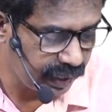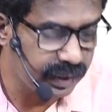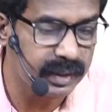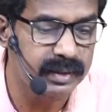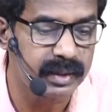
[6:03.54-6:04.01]

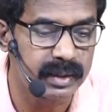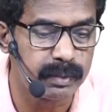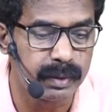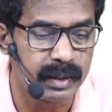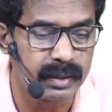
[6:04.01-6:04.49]

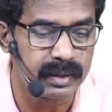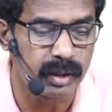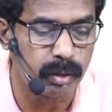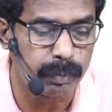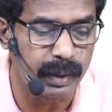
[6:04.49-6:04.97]
intersection B is
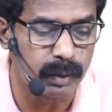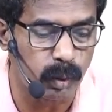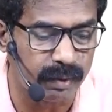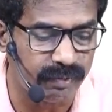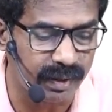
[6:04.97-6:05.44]

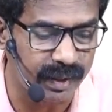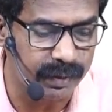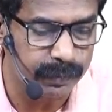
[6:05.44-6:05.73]
0.15.